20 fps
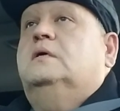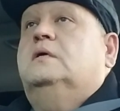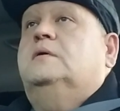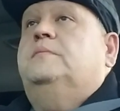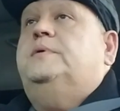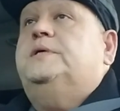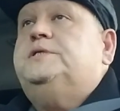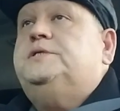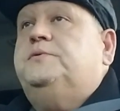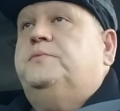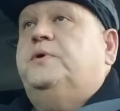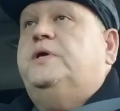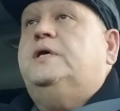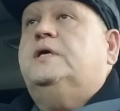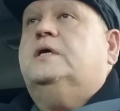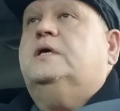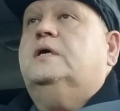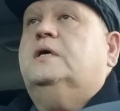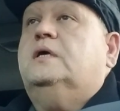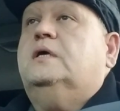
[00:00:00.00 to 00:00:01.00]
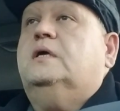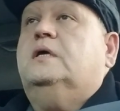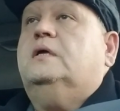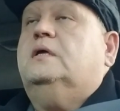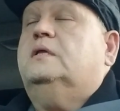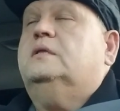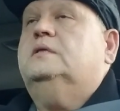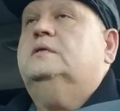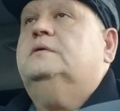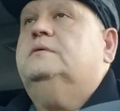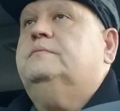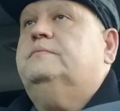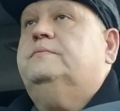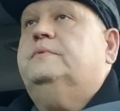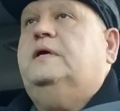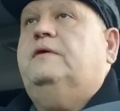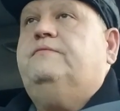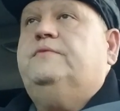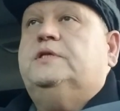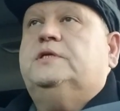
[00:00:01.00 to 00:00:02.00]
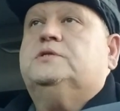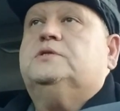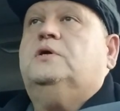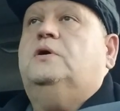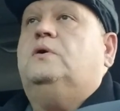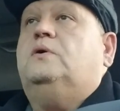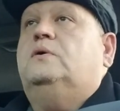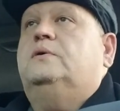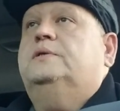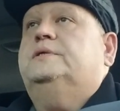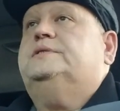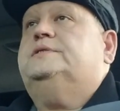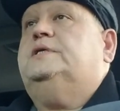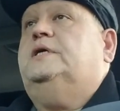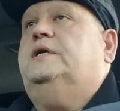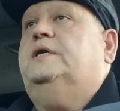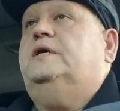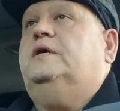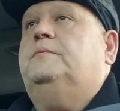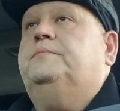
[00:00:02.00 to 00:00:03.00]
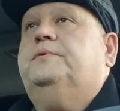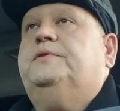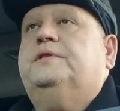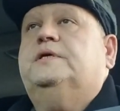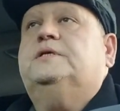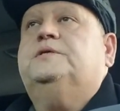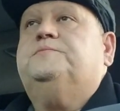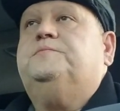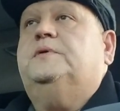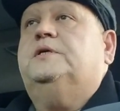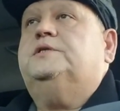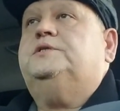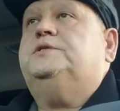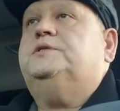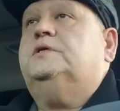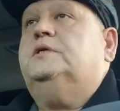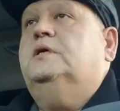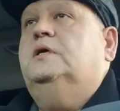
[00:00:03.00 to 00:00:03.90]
busy week. Having this cold has not helped things much.